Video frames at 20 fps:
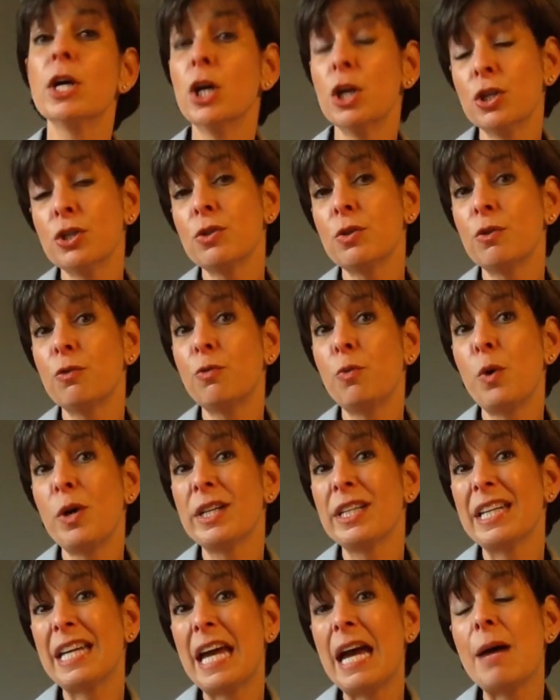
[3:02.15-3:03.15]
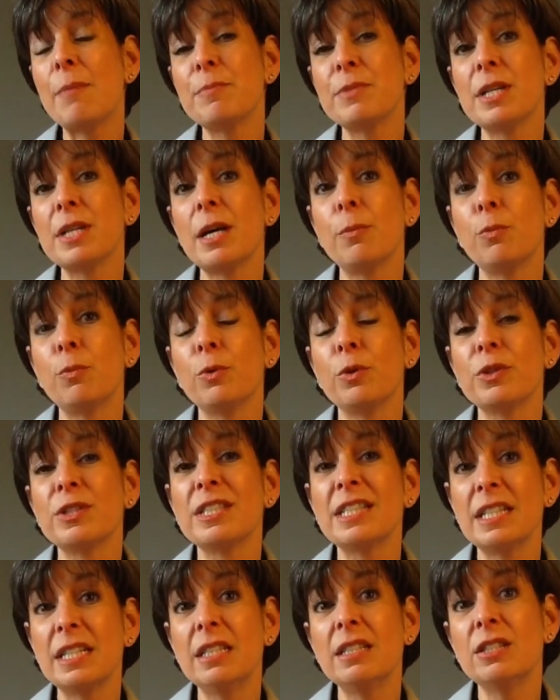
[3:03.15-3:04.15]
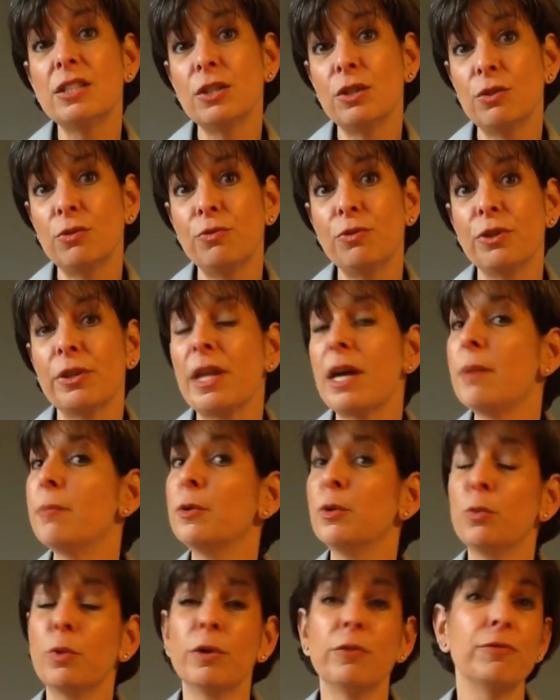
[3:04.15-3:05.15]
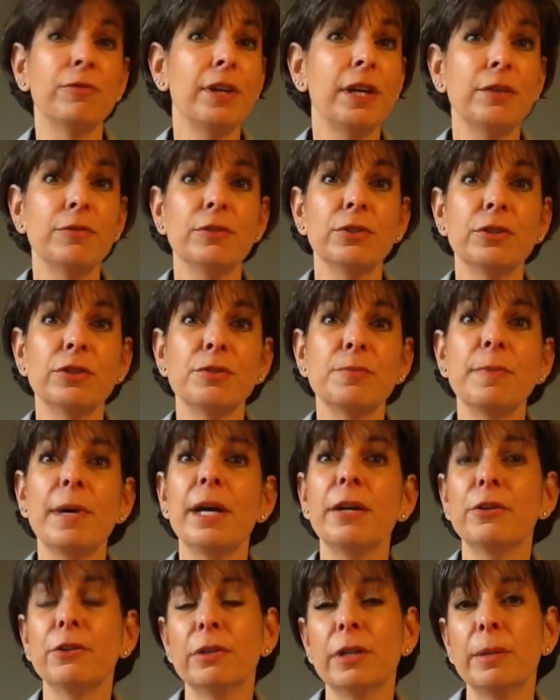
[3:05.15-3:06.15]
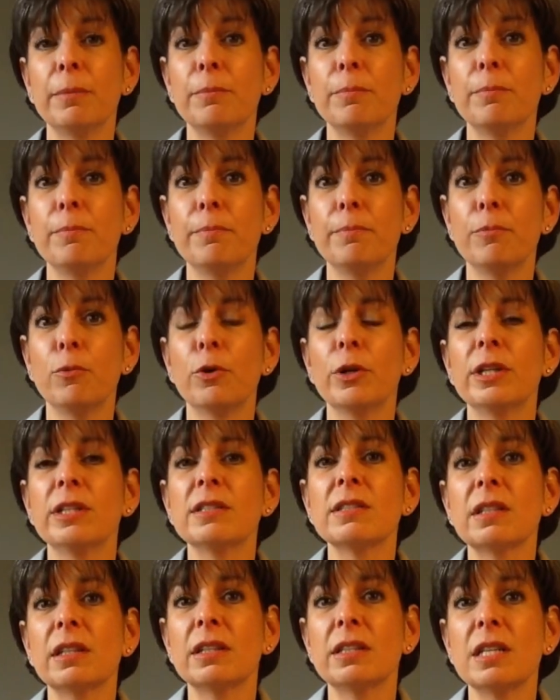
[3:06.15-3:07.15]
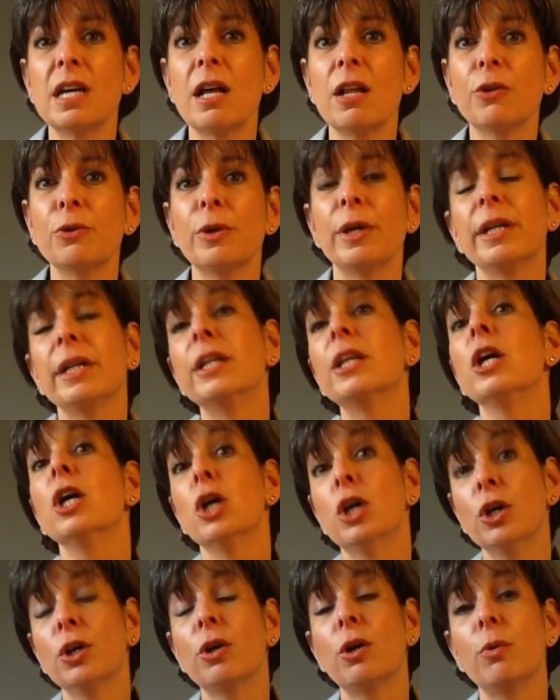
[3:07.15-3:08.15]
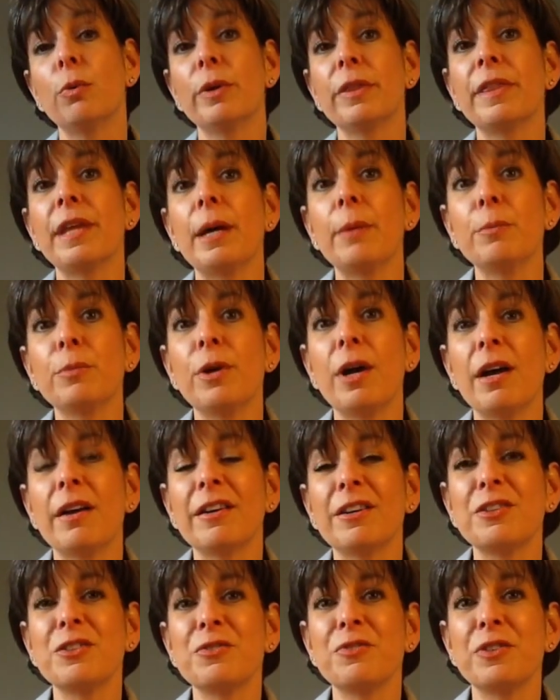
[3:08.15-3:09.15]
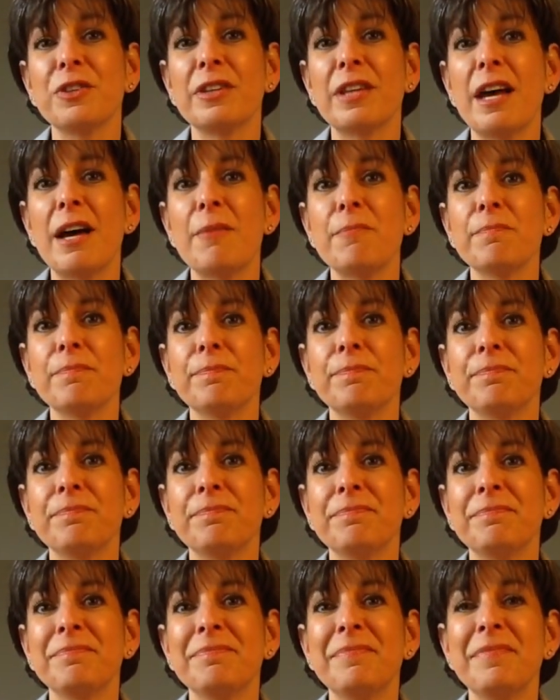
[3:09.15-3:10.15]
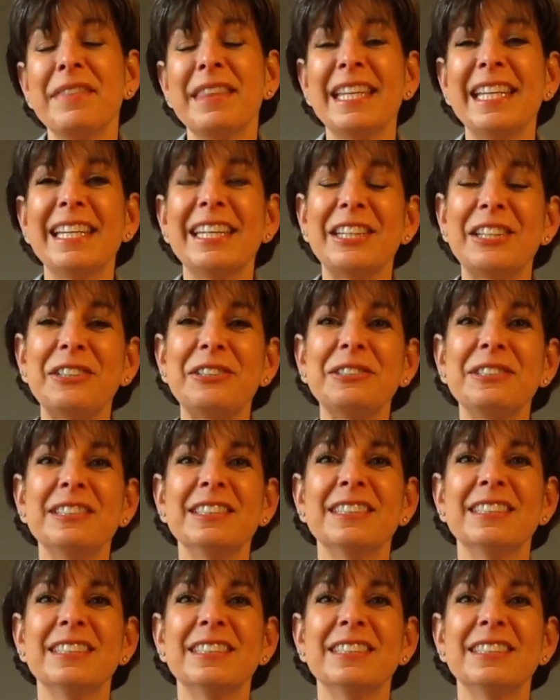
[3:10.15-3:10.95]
So if one cap type works easier for them or one flavor is better and more easily tolerated, go with that product for them. Thank you.